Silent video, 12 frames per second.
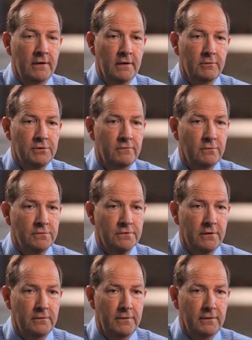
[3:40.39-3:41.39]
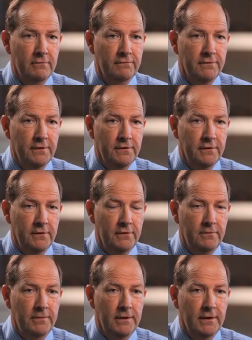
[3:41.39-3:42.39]
which have also been referred
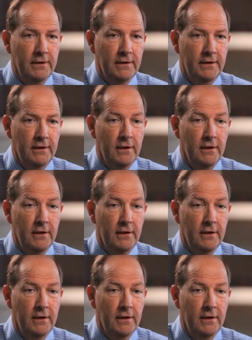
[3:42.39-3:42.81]
to by the